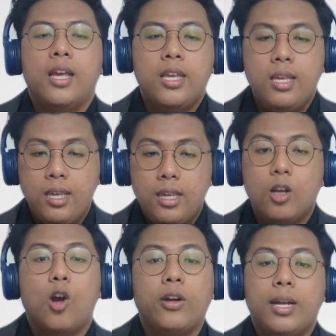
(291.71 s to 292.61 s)
He
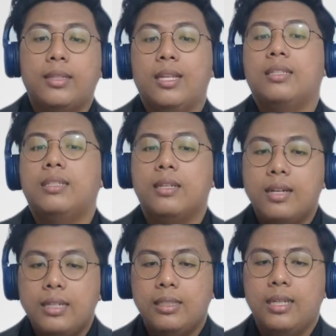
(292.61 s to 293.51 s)
conducted
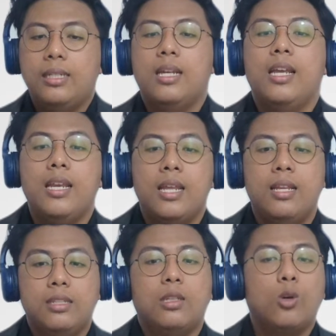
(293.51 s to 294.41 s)
research in
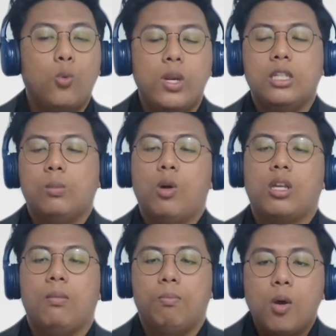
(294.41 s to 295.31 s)
his quit
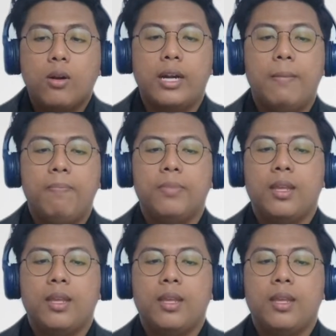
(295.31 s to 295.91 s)
smoking program